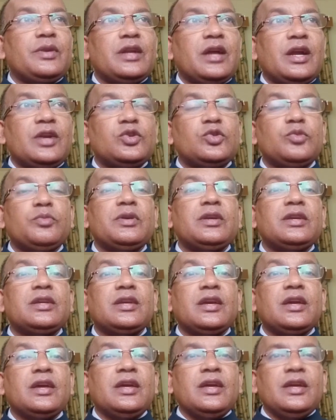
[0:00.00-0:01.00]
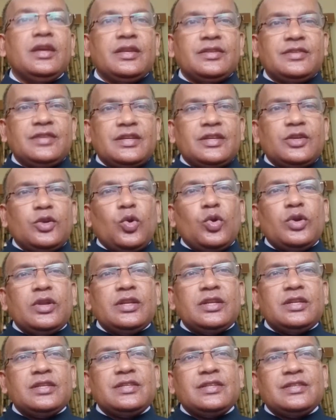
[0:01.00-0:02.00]
had to make certain
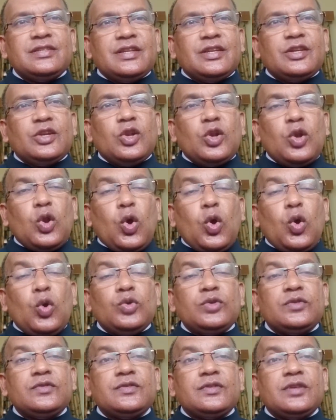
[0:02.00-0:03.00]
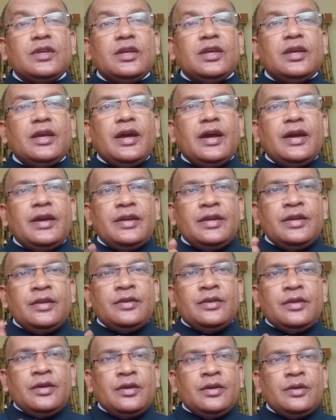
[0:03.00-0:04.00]
ordinances, certain laws
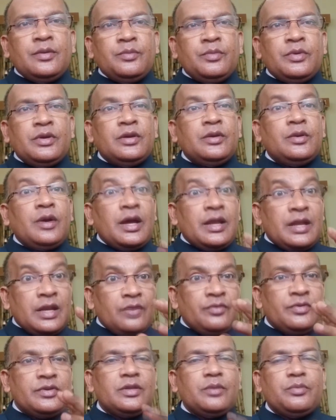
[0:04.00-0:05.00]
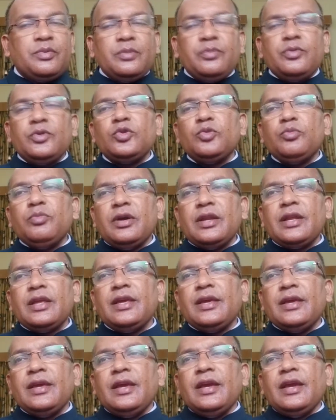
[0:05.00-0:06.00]
in allowing the people to
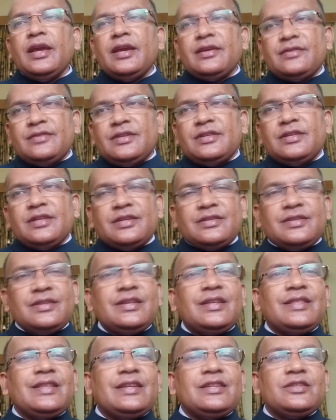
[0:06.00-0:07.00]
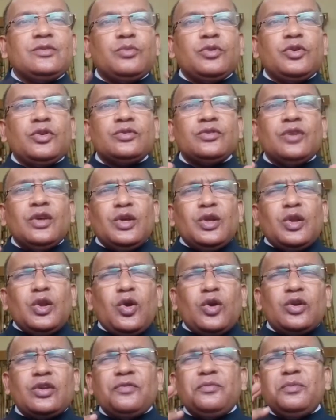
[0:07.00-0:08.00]
bury, etc., etc. That is because
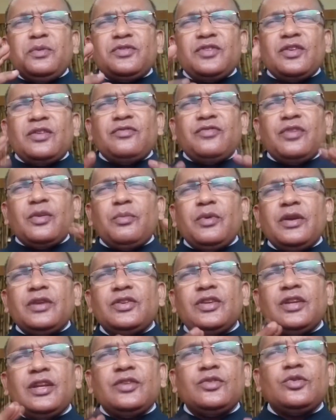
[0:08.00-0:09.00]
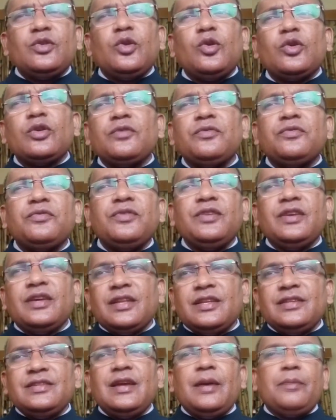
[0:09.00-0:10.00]
lot of misinformation and a lot of fear
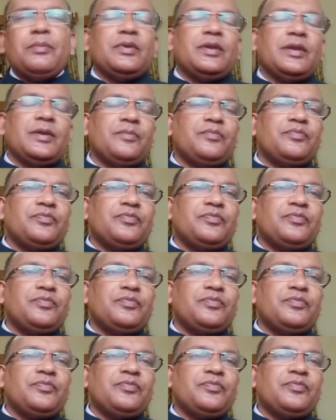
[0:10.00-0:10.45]
is happening.